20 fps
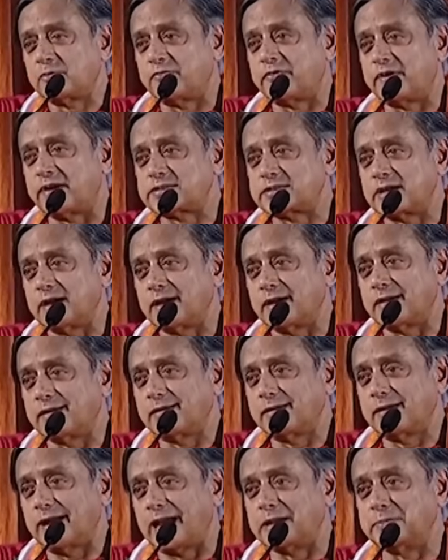Professor
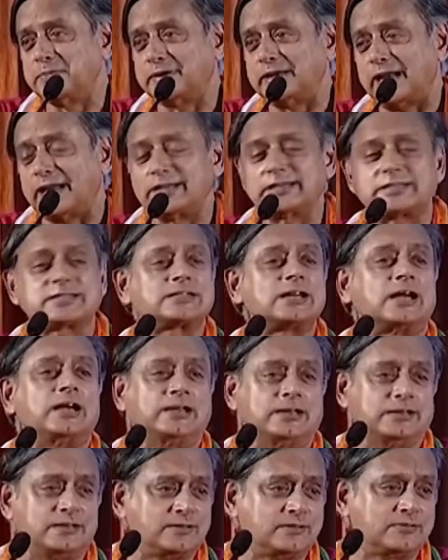Albert
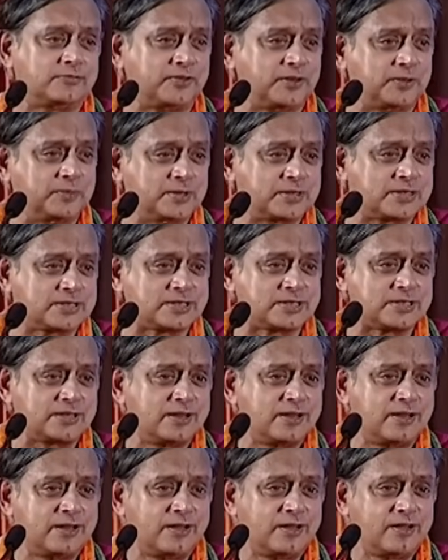Einstein,
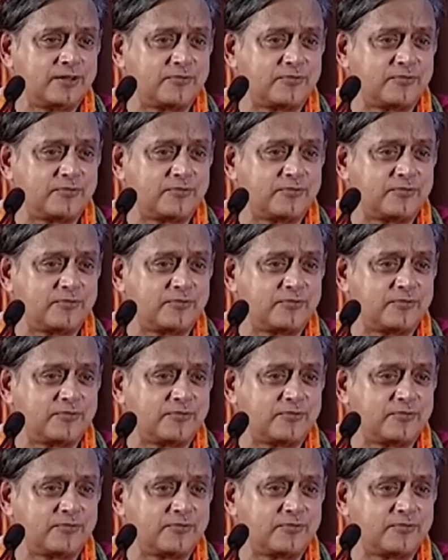famous,